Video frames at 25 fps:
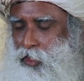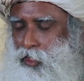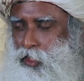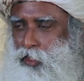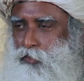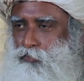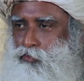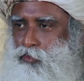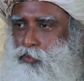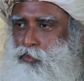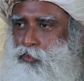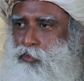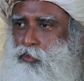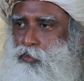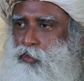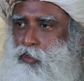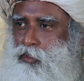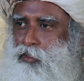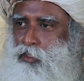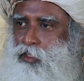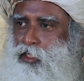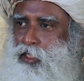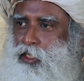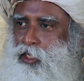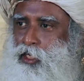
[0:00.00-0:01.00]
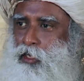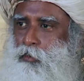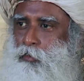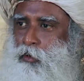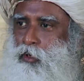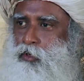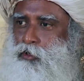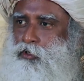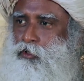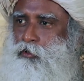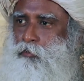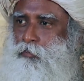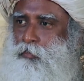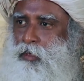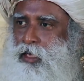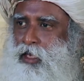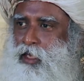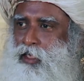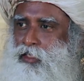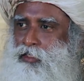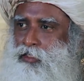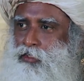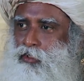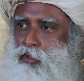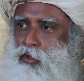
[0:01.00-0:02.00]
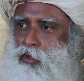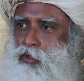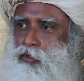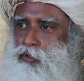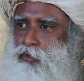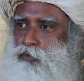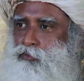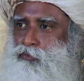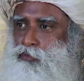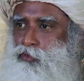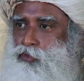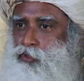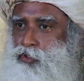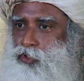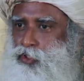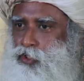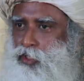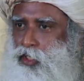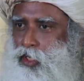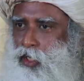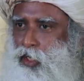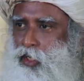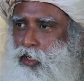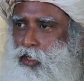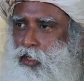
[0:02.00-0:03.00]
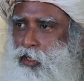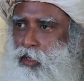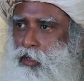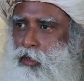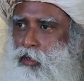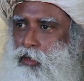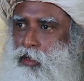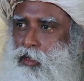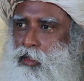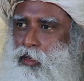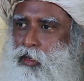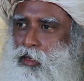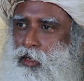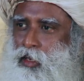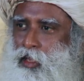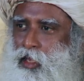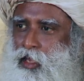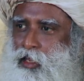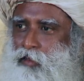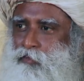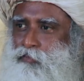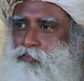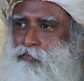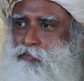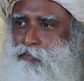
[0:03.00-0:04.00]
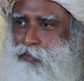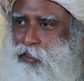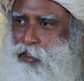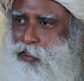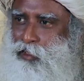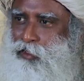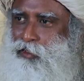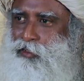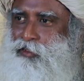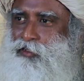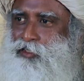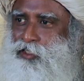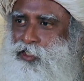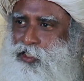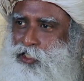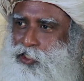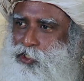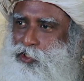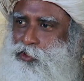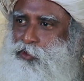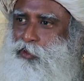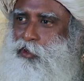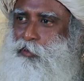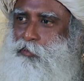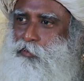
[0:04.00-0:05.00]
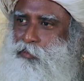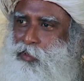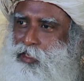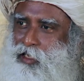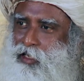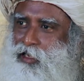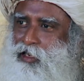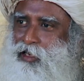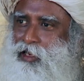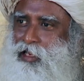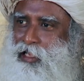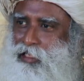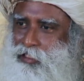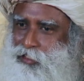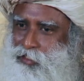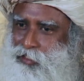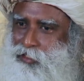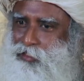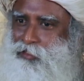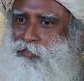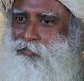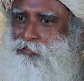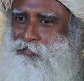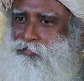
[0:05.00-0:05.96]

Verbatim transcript: If you do not think about your past or your future, life will teach you a big lesson.